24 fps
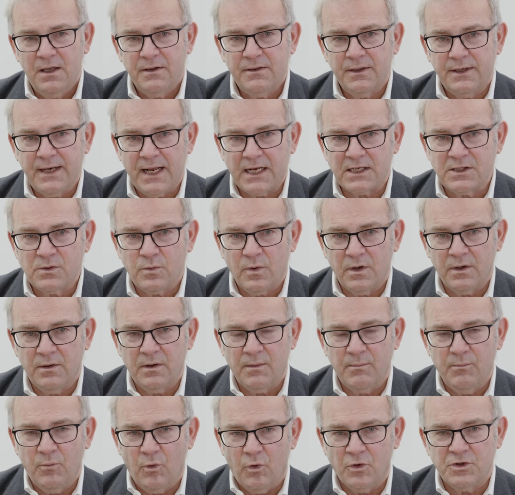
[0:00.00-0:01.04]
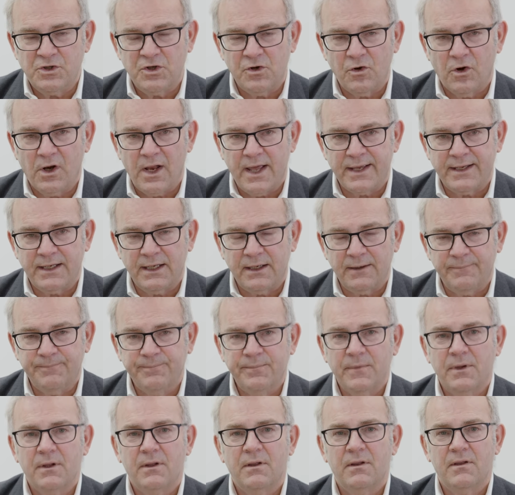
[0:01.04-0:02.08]
the next one more to your liking.
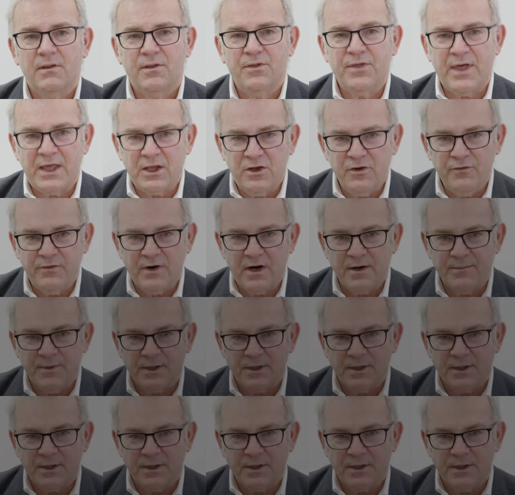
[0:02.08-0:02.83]
Thank you very